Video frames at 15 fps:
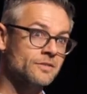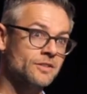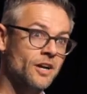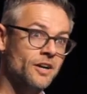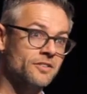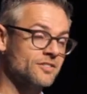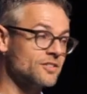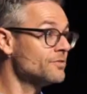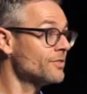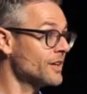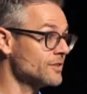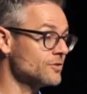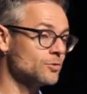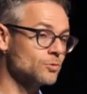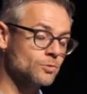God's
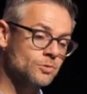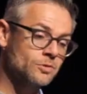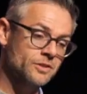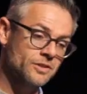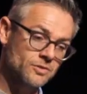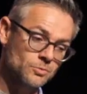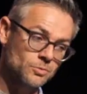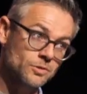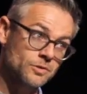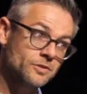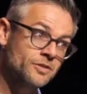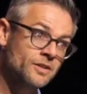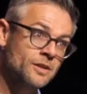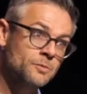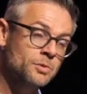divine tool in the
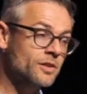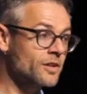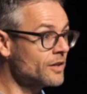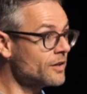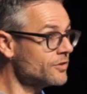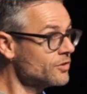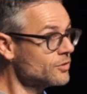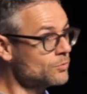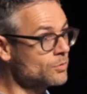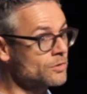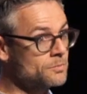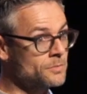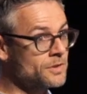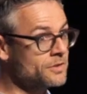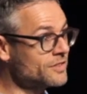world. But they also
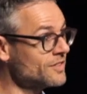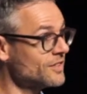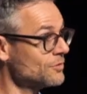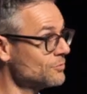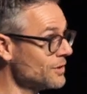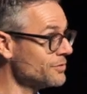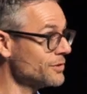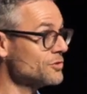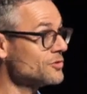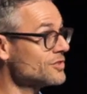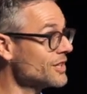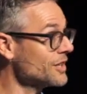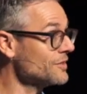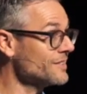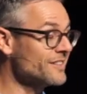weren't militant
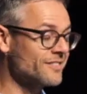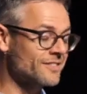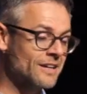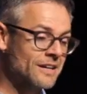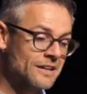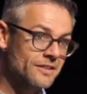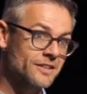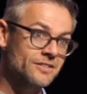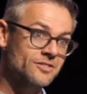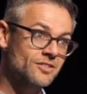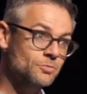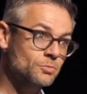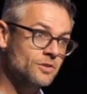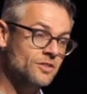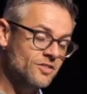revolutionaries. They
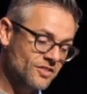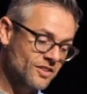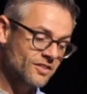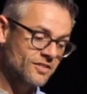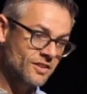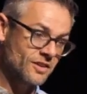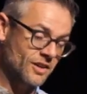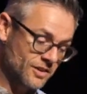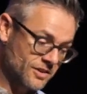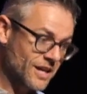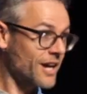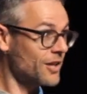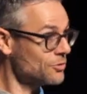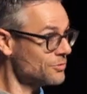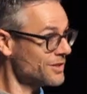just were insistent on
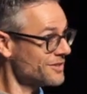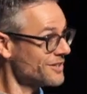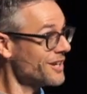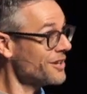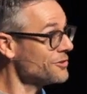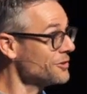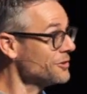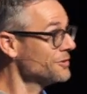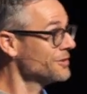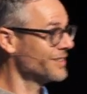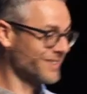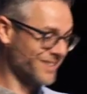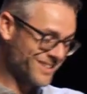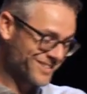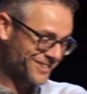gathering together
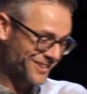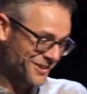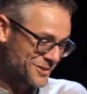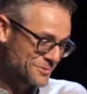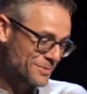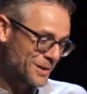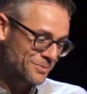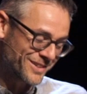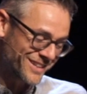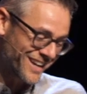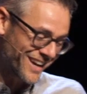in these large public